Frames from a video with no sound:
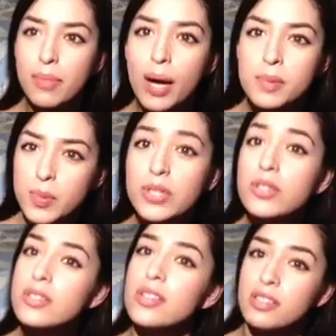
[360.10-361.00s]
Bob's
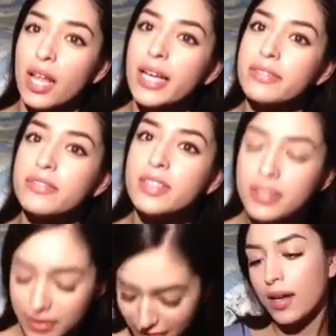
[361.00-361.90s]
Burgers is life.
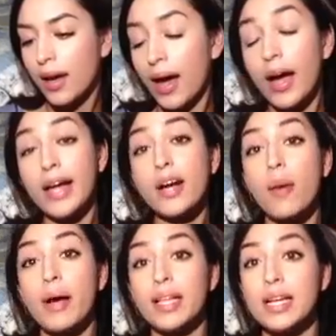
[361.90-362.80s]
I
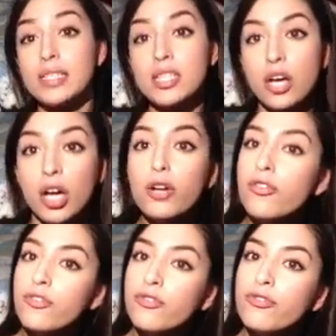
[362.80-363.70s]
got my license on
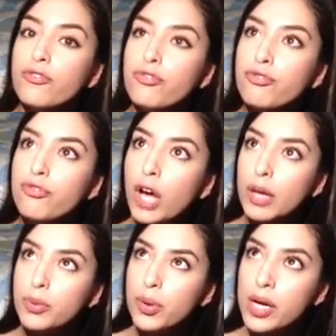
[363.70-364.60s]

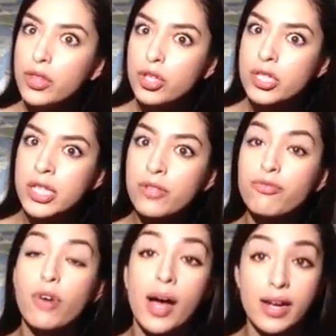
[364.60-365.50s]
February 13th,
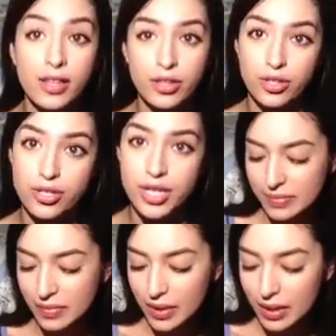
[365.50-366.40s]
Friday the 13th.
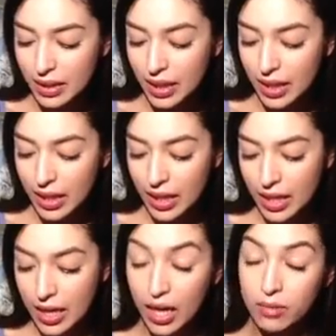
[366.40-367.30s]

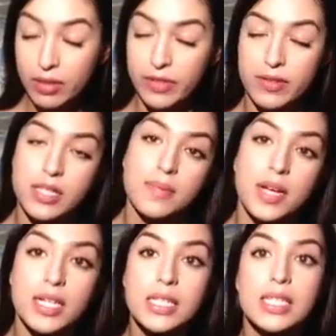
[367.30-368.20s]
My favorite
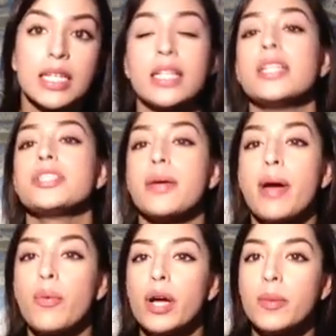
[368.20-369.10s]
subject is English. I
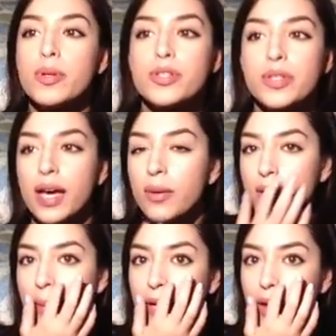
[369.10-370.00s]
might want to pursue that
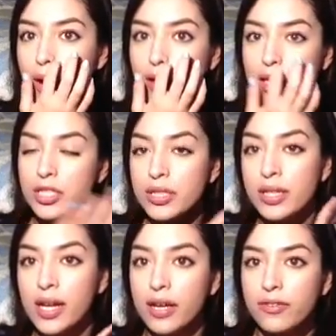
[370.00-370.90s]
when I'm in college, and then